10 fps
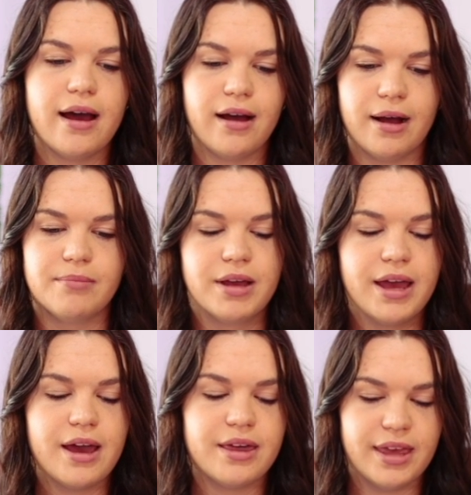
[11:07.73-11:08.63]
Then
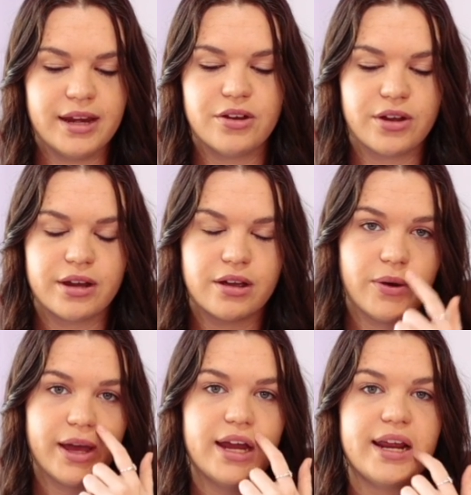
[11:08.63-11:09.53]
you're going to go
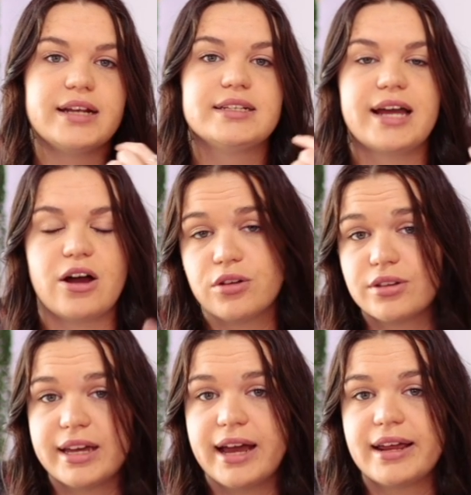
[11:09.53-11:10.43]
ahead and
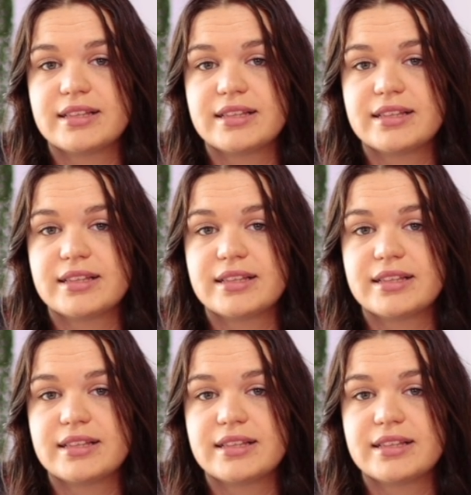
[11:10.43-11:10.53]
download that.